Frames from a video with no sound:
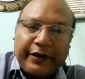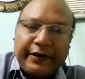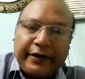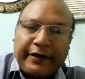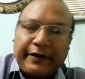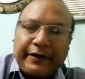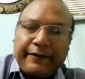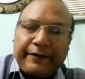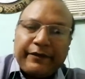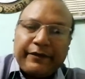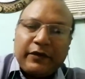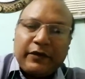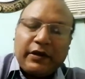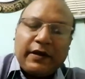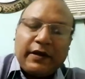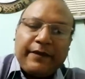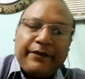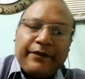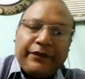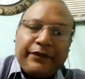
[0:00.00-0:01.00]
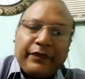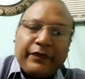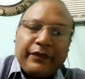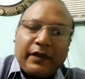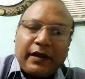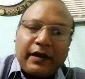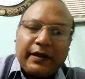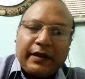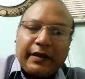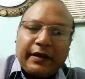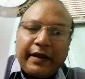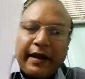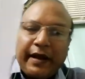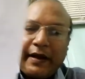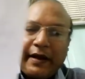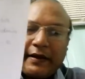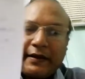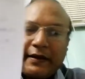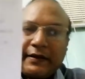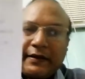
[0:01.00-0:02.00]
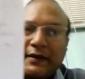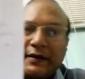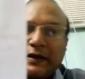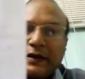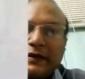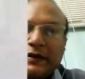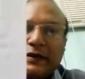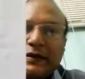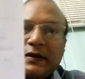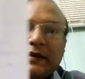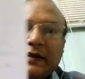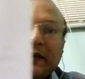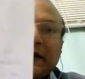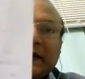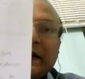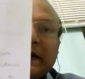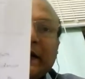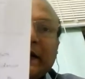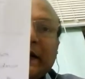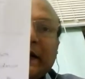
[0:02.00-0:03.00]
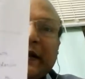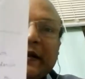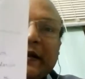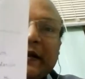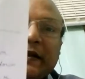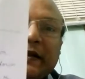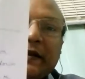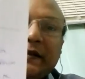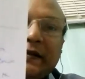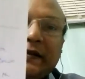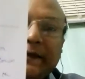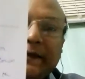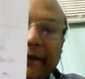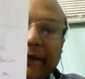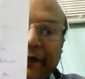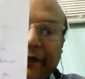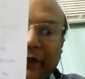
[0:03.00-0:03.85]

Okay, the dielectric strength decreases. Okay,